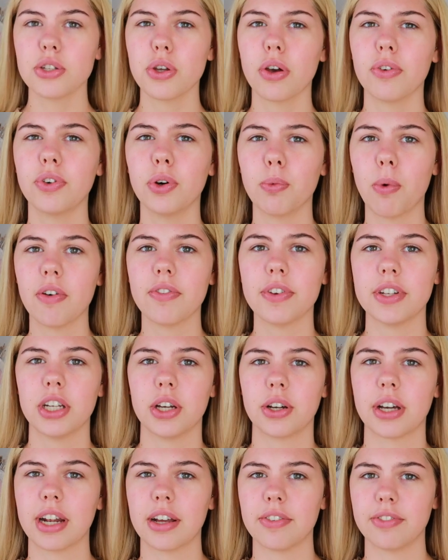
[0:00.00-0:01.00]
So I thought, what
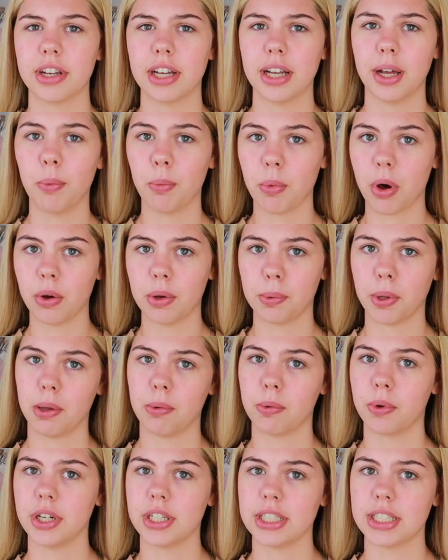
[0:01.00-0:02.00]
video can I film? What will
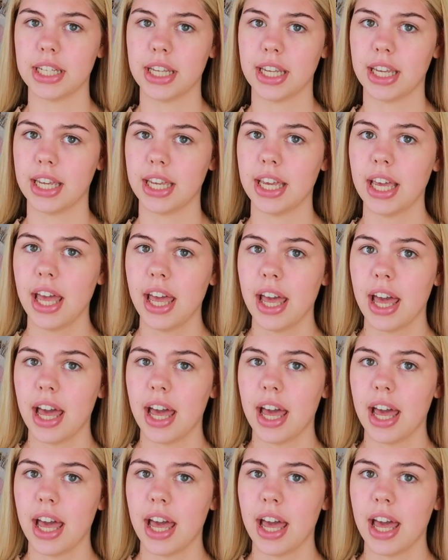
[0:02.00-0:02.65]
people want to see?